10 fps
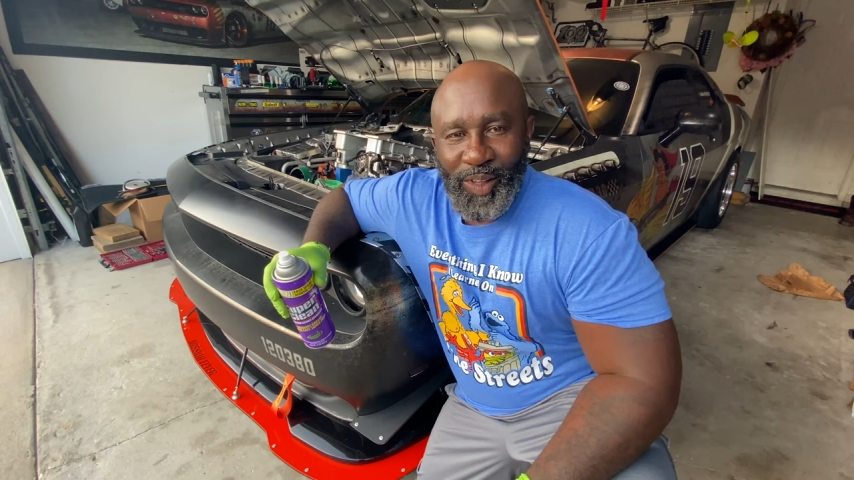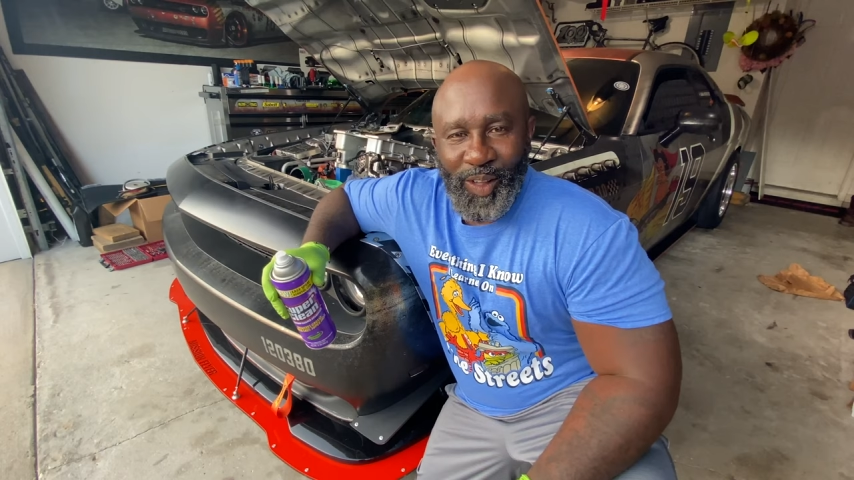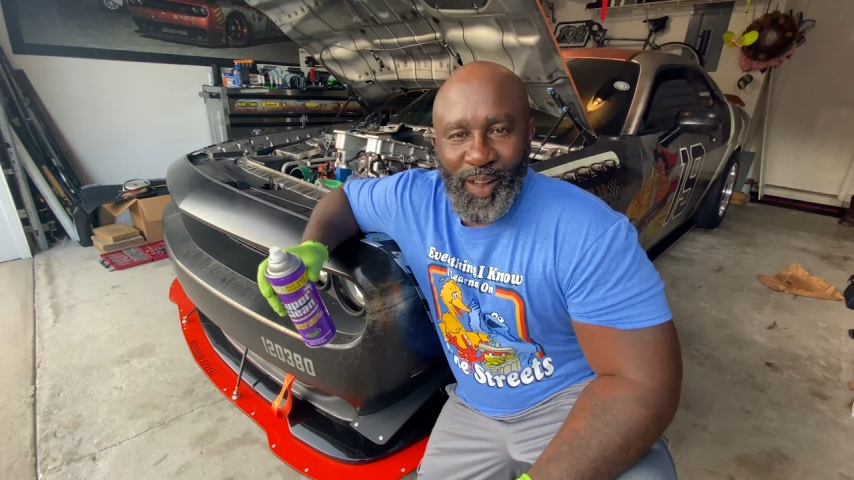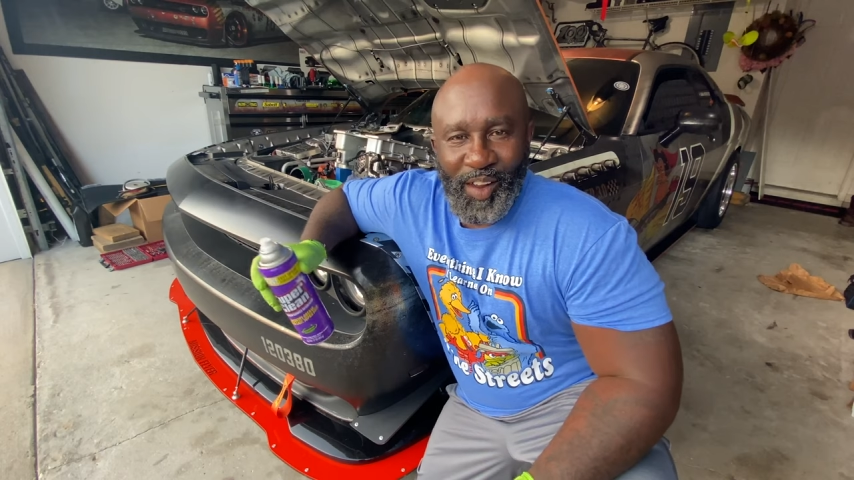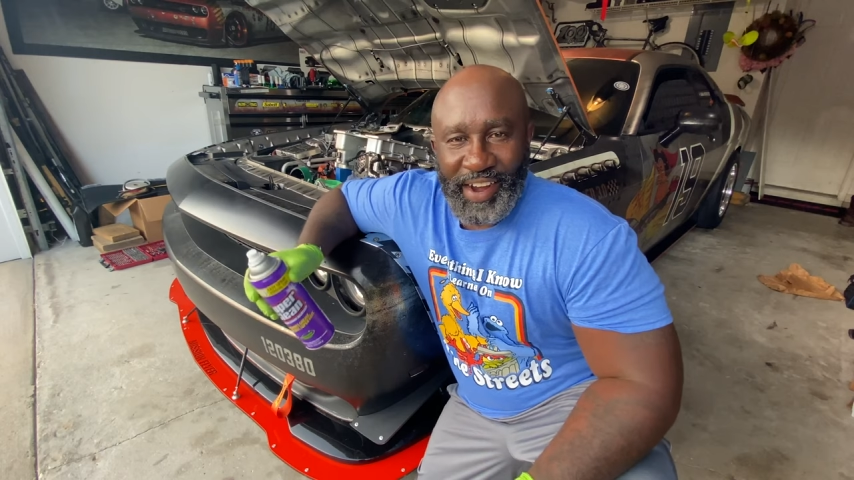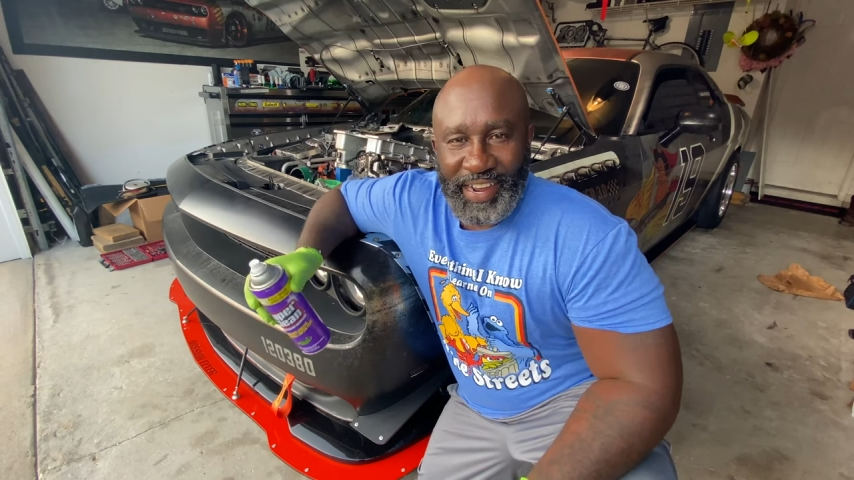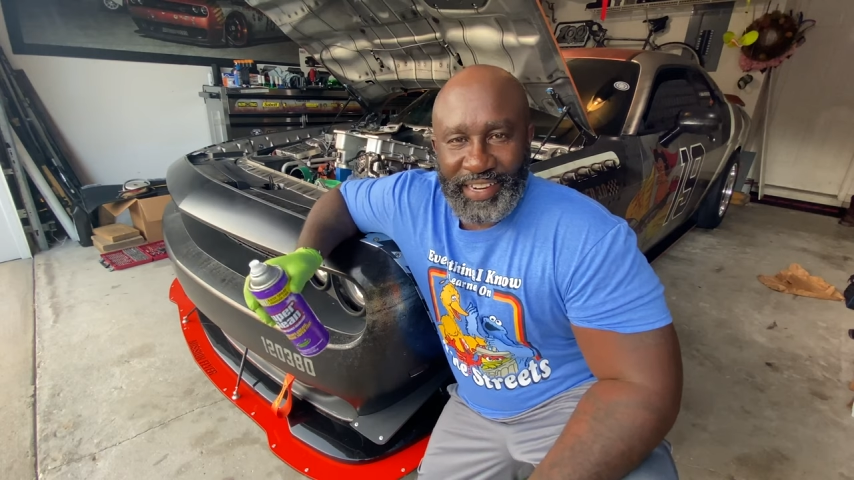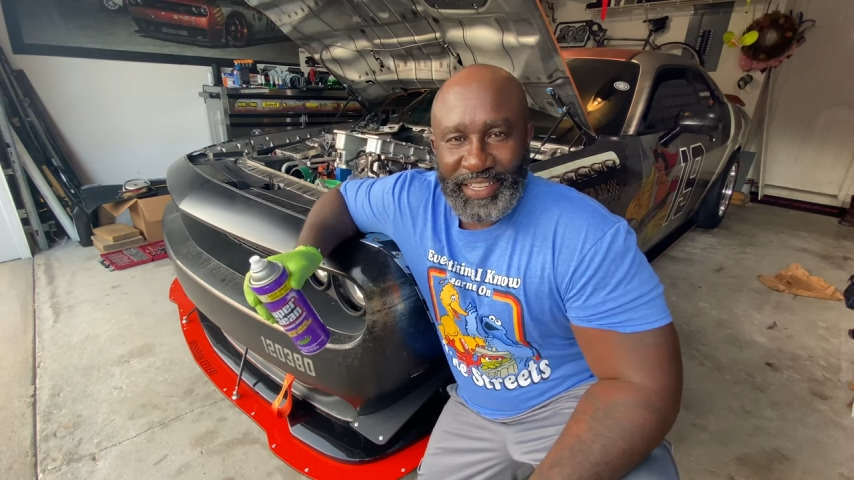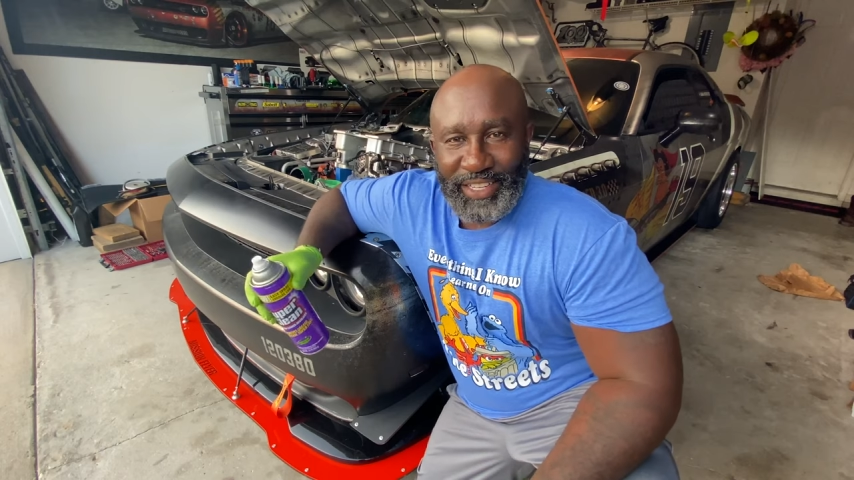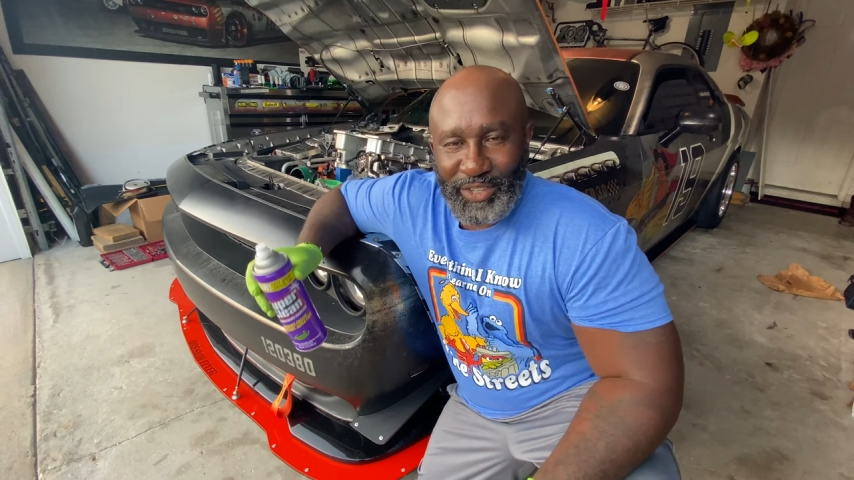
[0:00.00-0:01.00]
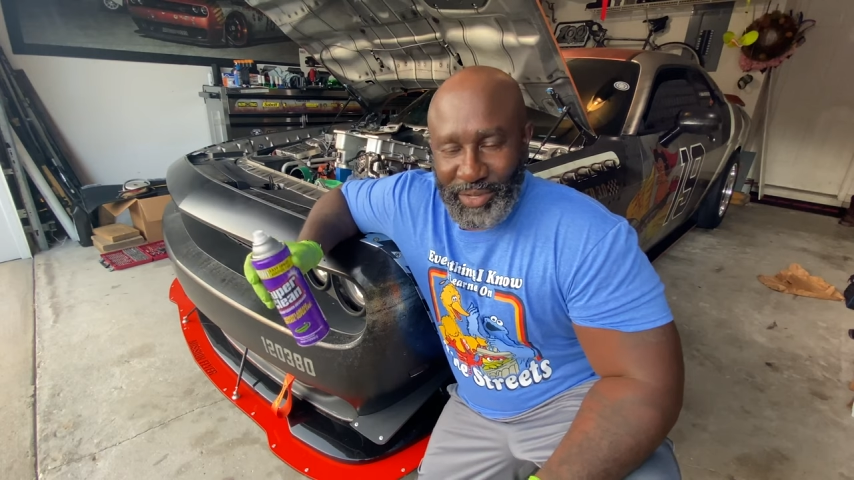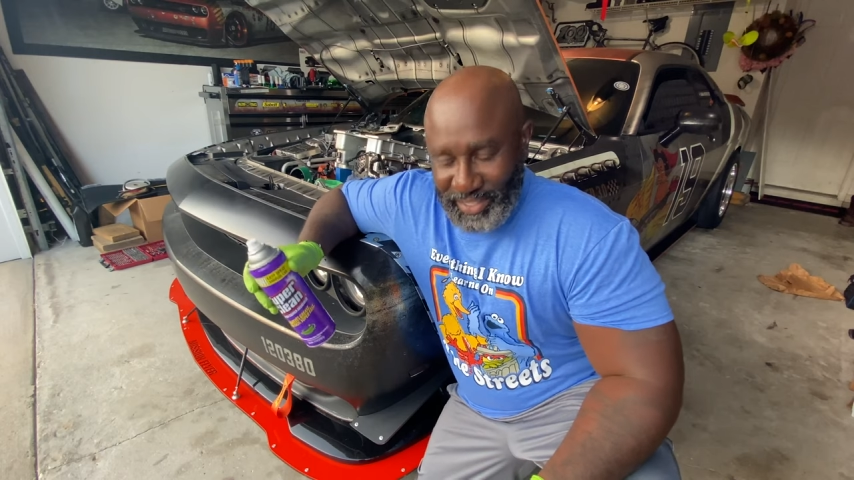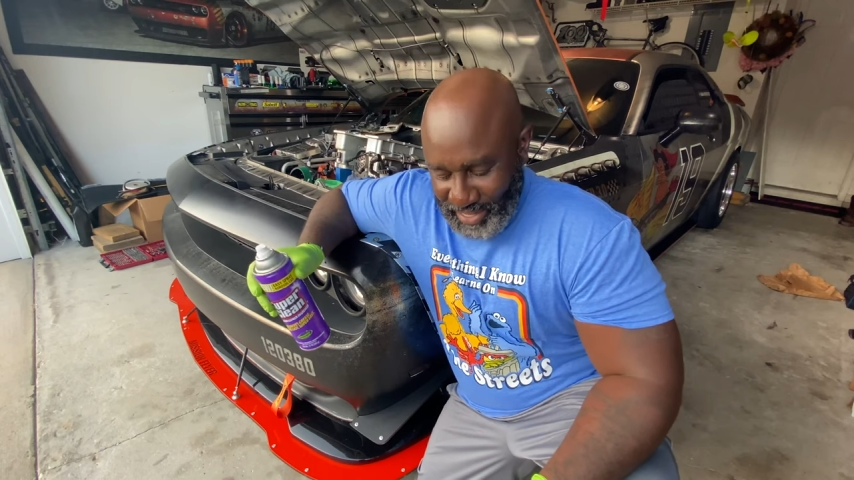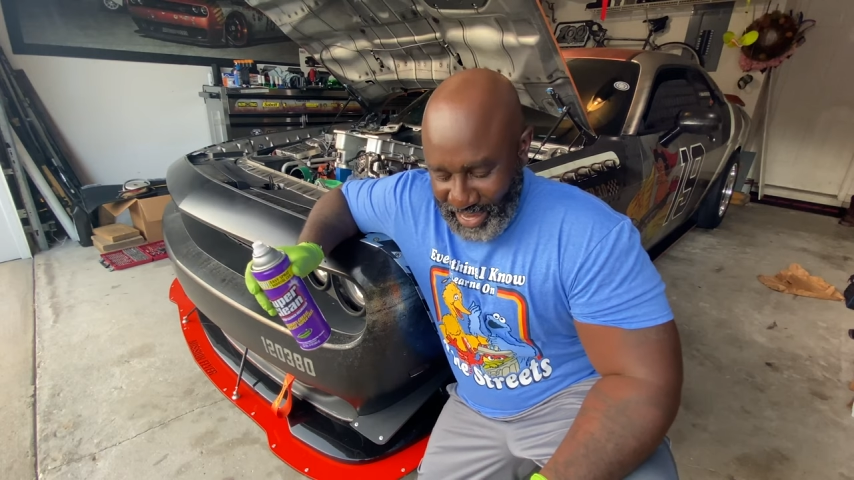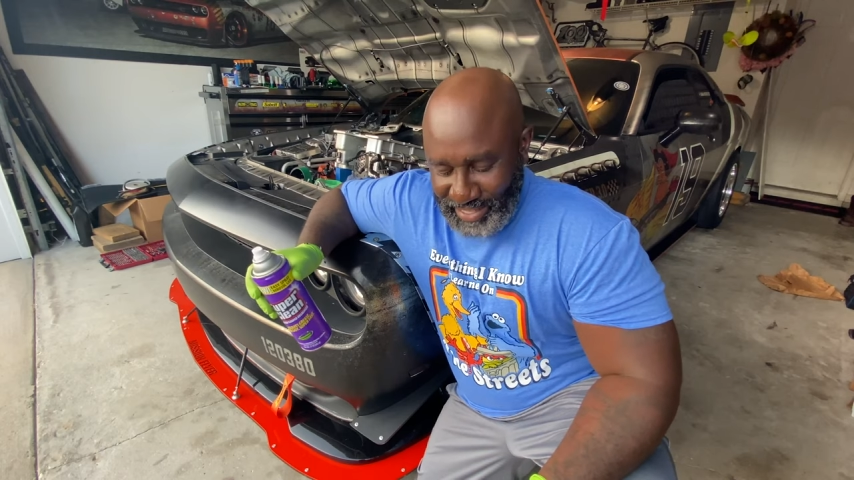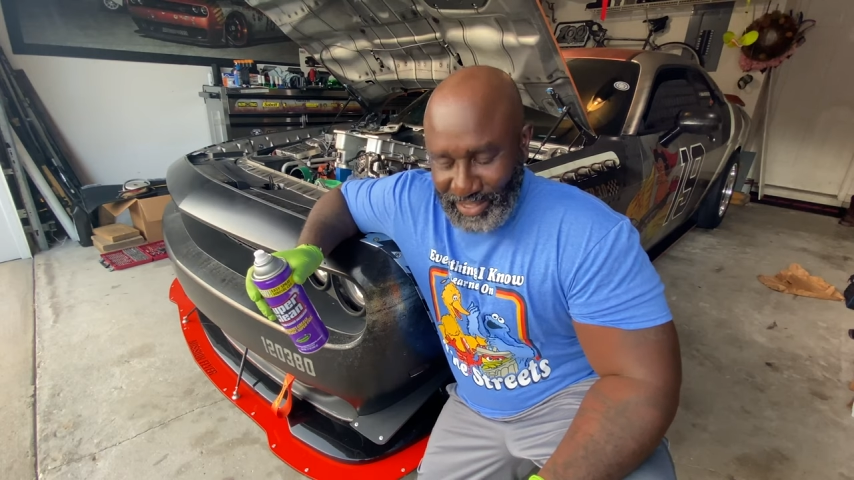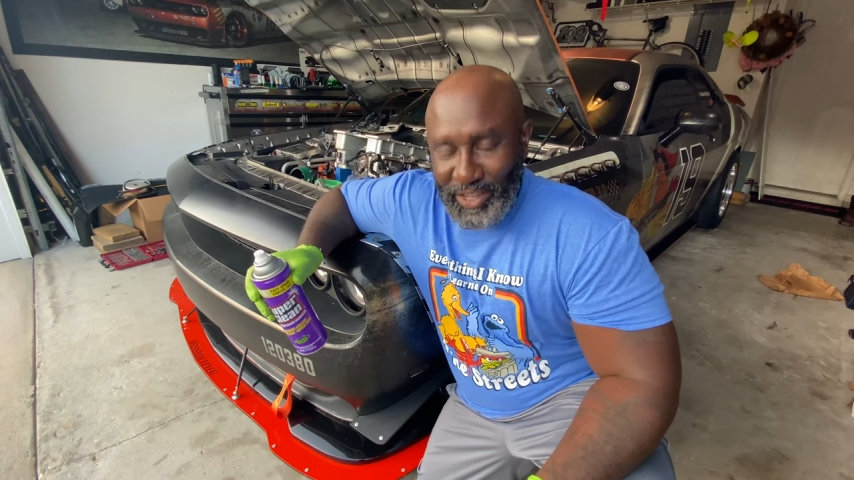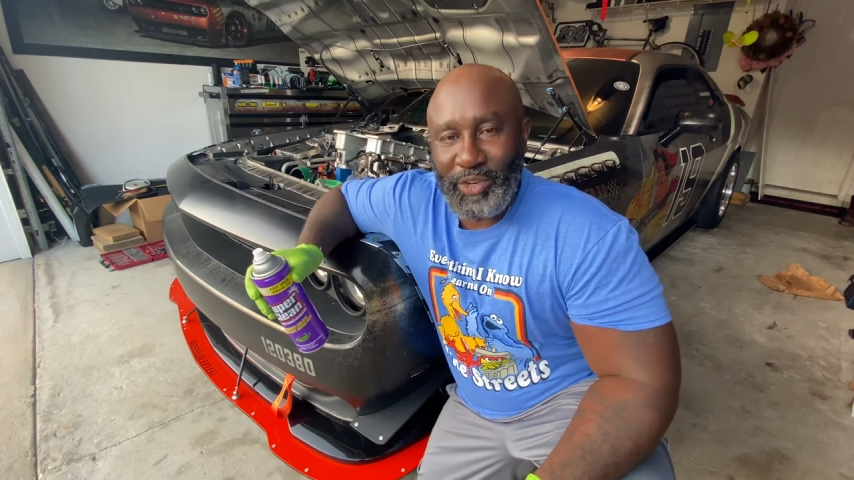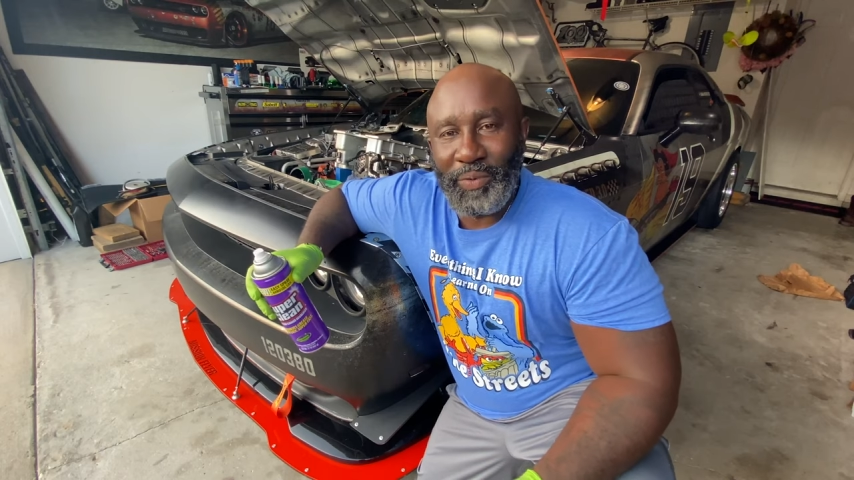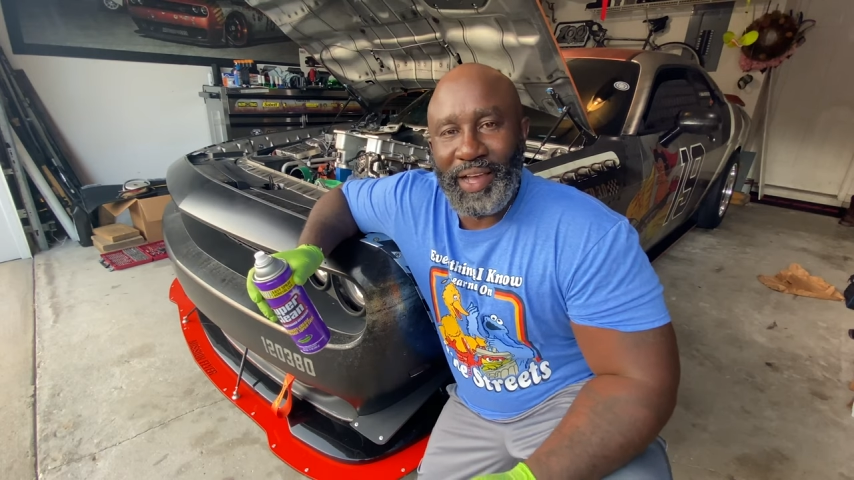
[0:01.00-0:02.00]
All right, so as you guys
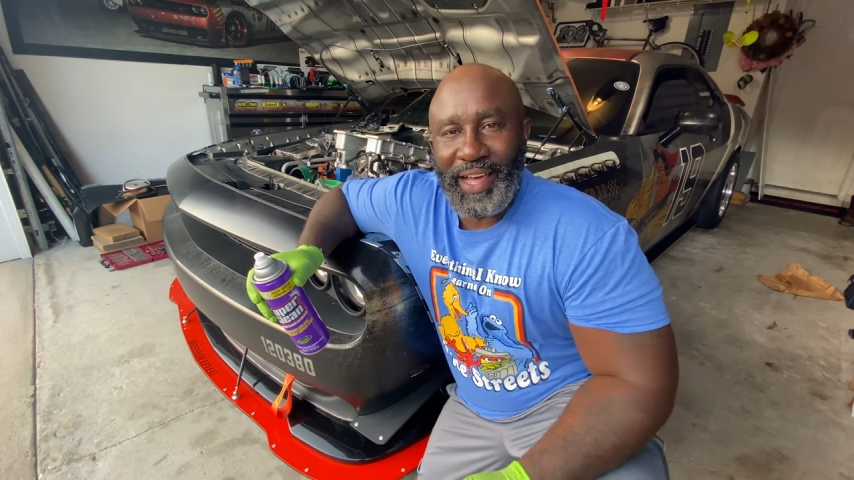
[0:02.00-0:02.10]
know,